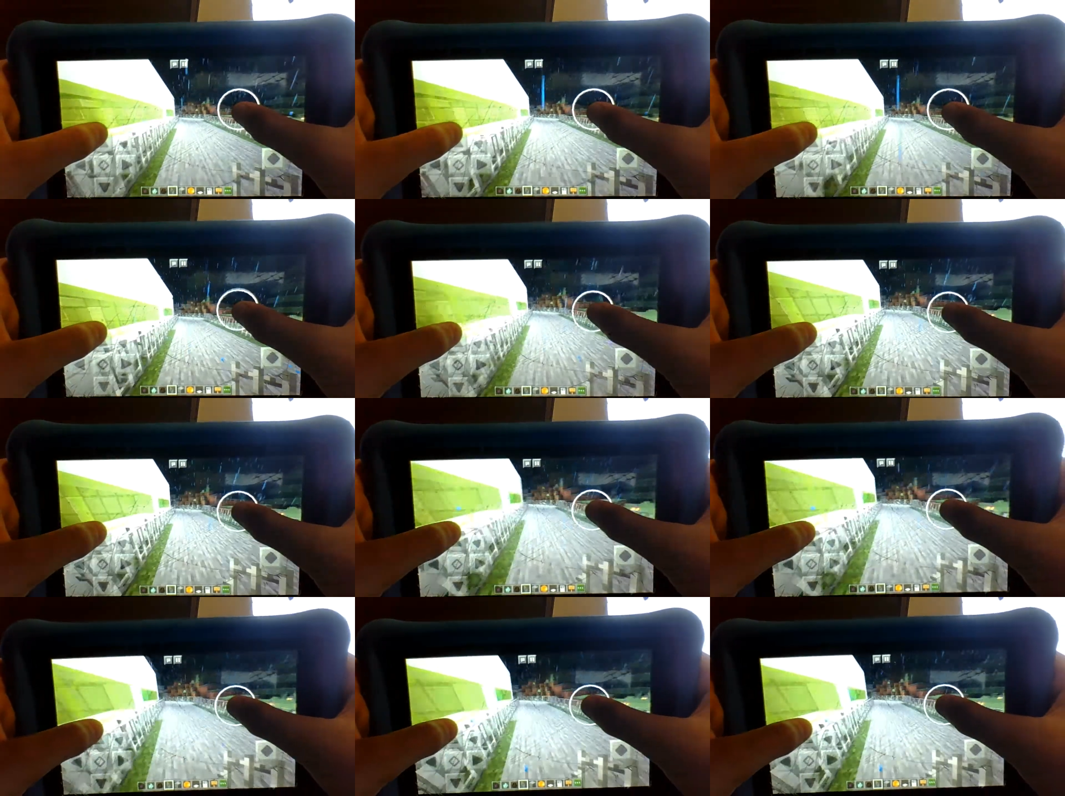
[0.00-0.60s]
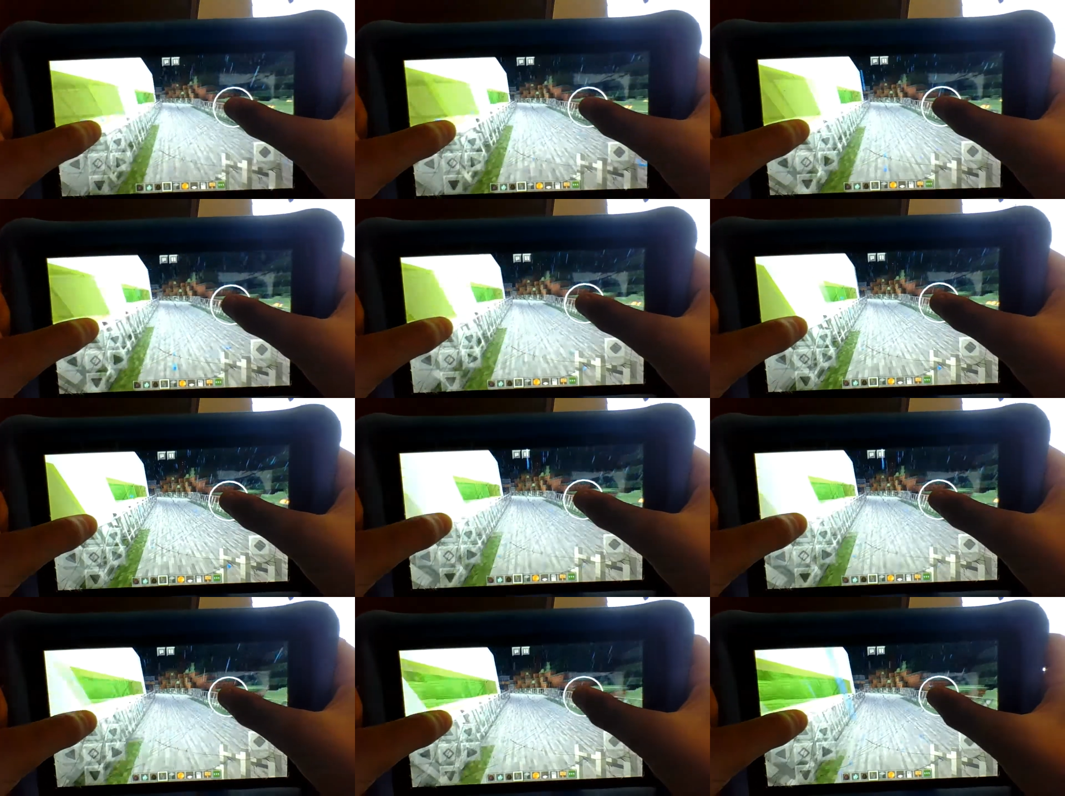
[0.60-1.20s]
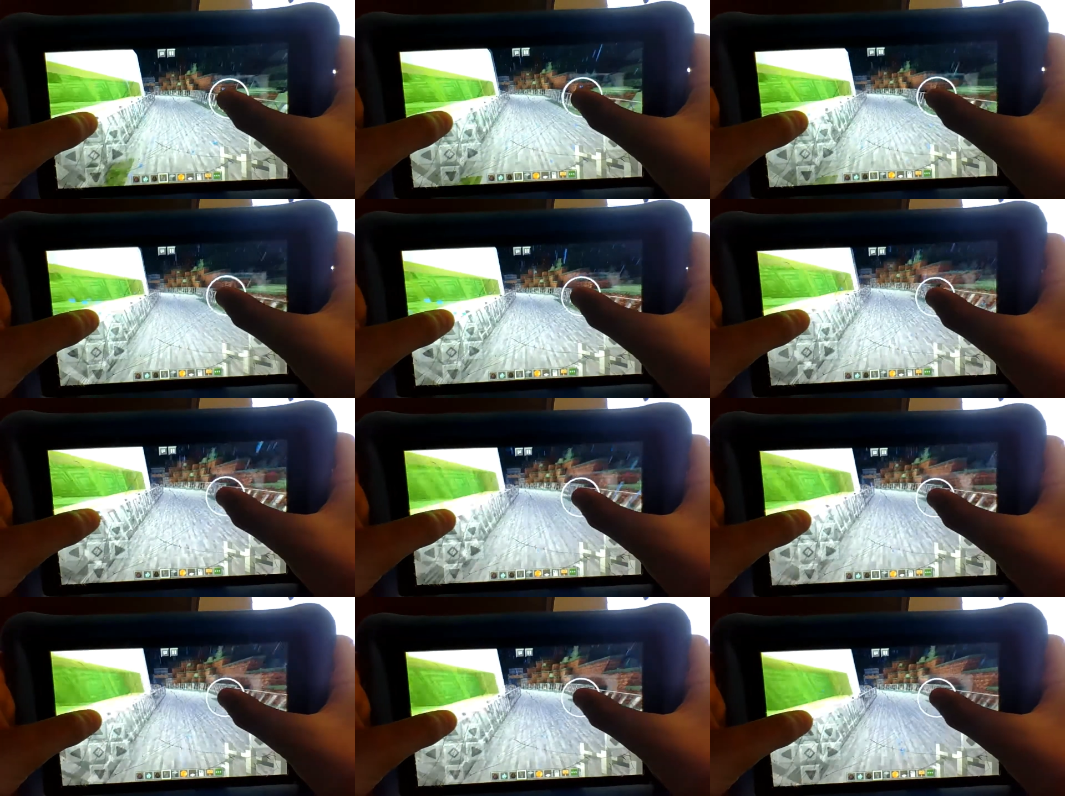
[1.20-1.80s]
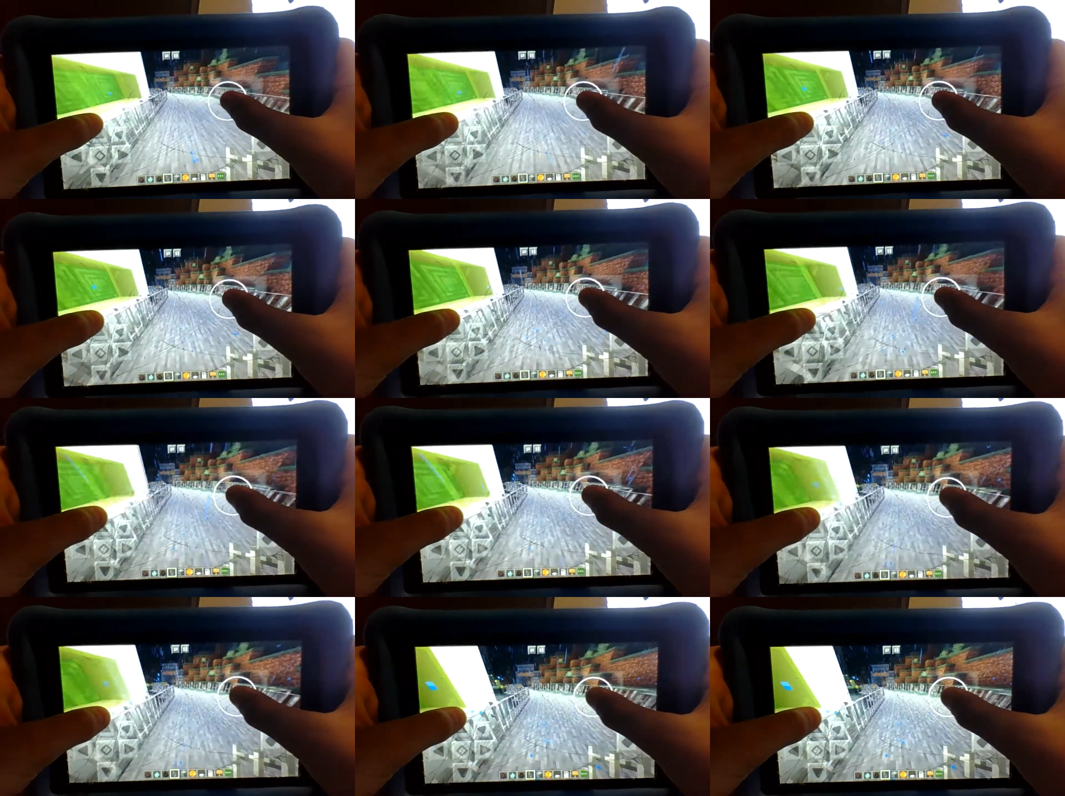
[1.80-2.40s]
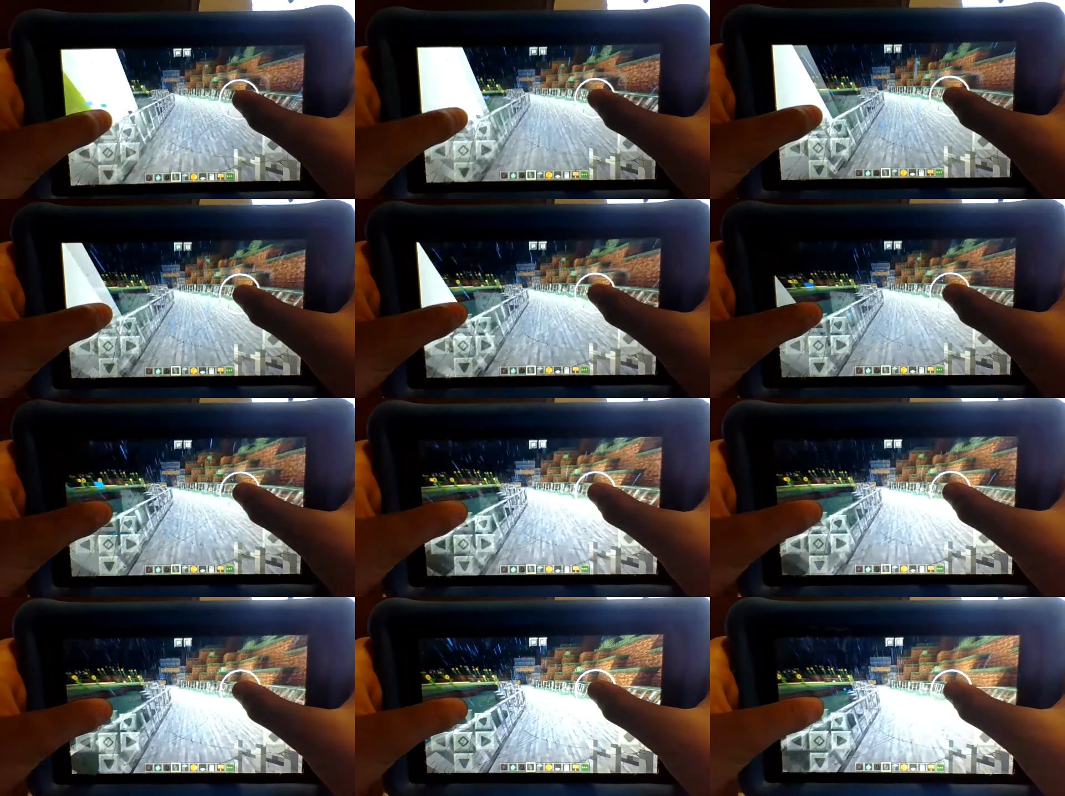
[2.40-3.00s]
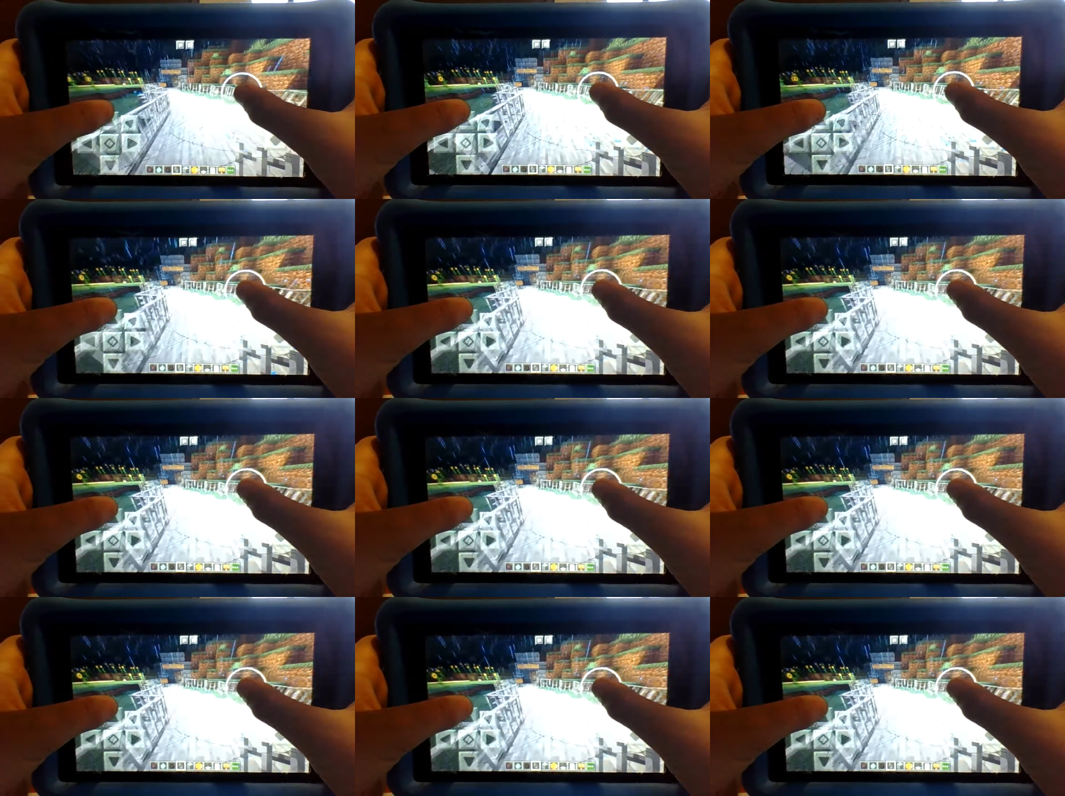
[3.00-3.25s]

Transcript: [unreadable: no face in view]